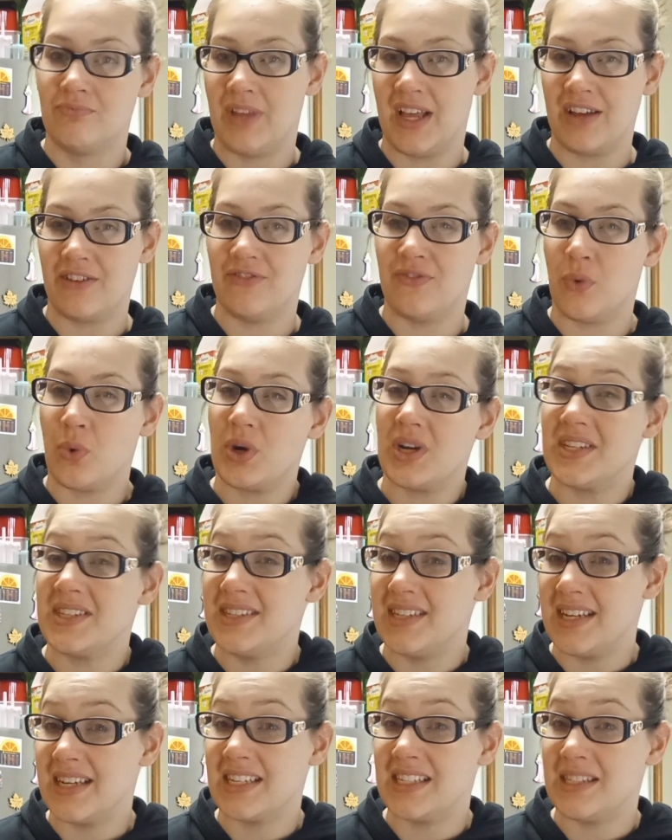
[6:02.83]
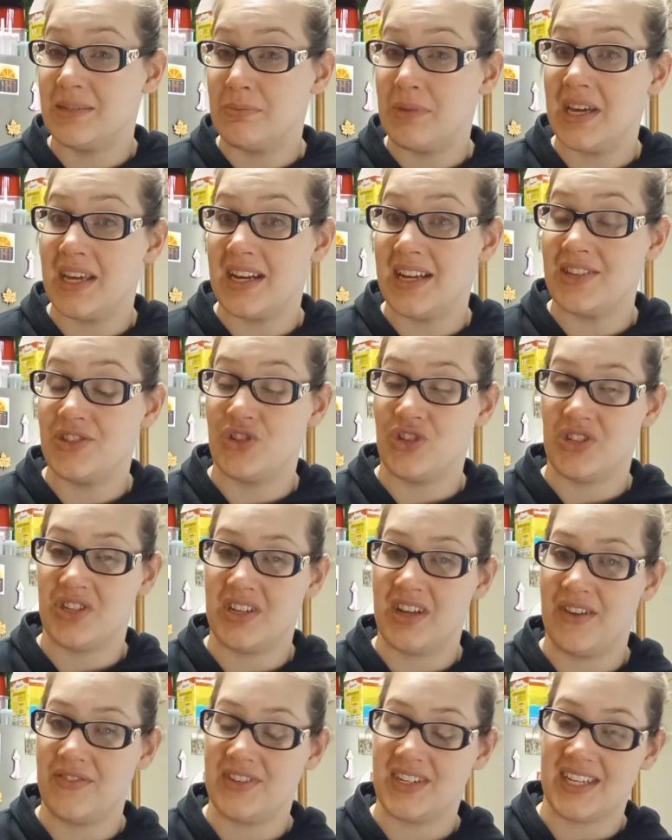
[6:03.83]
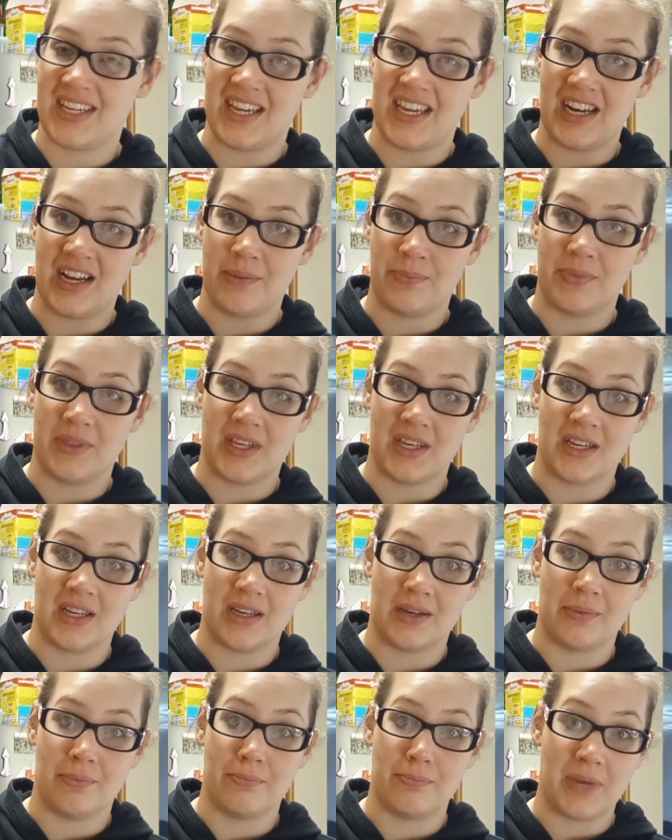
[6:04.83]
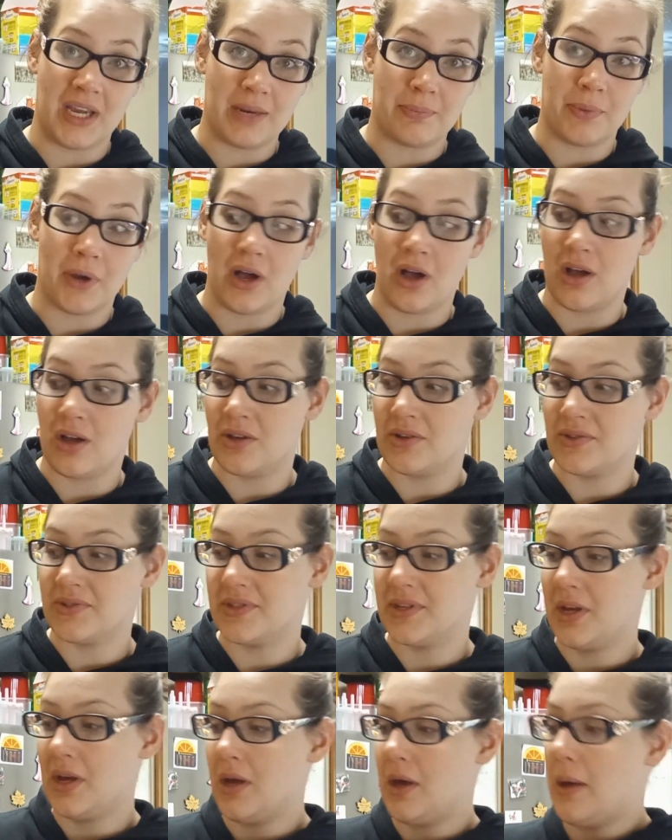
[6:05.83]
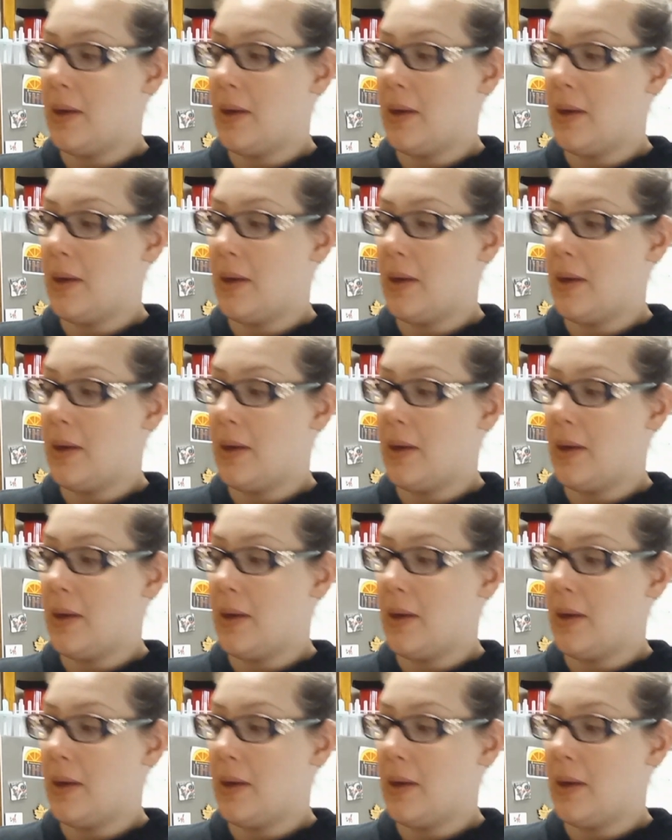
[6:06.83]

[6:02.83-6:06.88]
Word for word: like four to six minutes, just enough to heat up the meatballs.